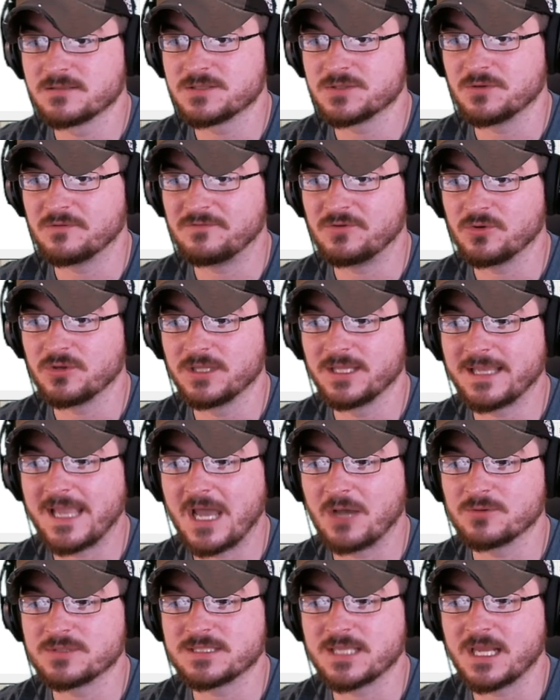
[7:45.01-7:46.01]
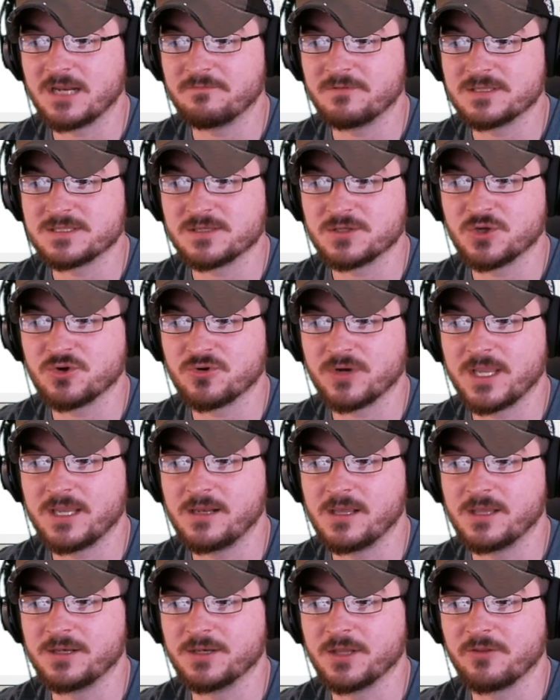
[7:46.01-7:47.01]
So if you click outside of this and
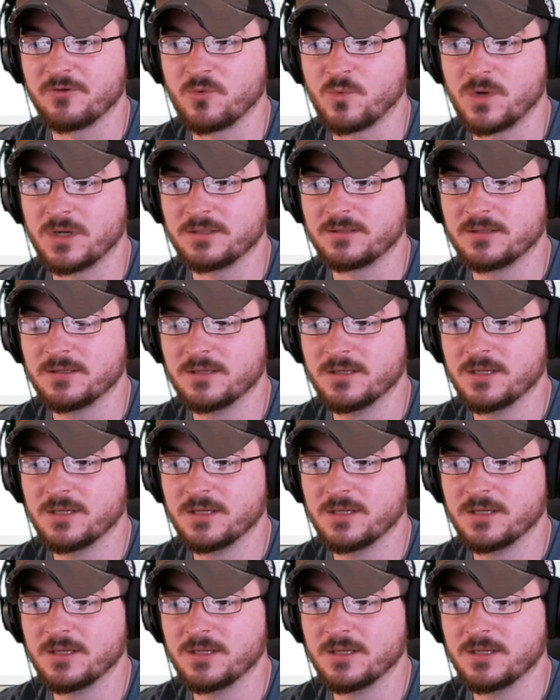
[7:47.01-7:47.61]
create another one,